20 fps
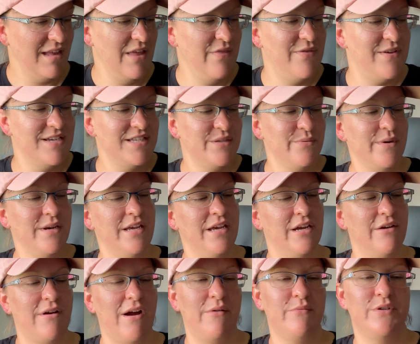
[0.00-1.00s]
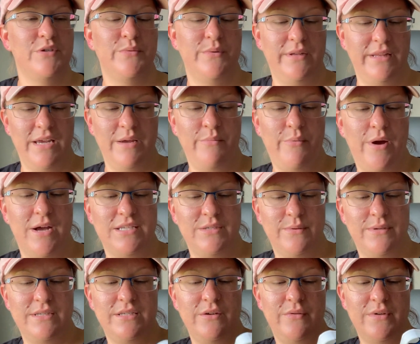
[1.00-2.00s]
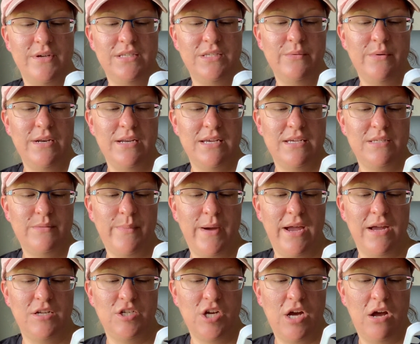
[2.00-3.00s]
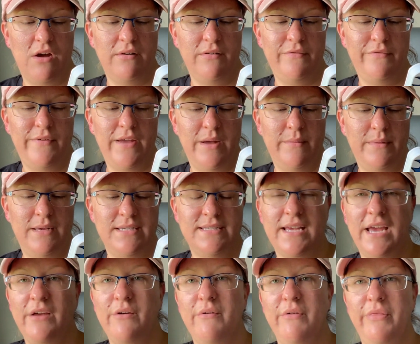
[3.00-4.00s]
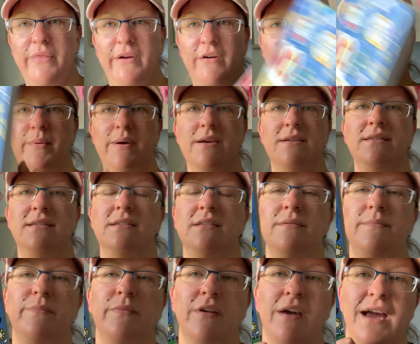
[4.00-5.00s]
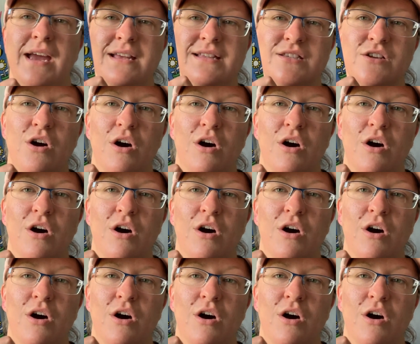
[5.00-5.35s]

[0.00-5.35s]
This one here I was really impressed with. So this one is by a child and family psychotherapist. Okay, it's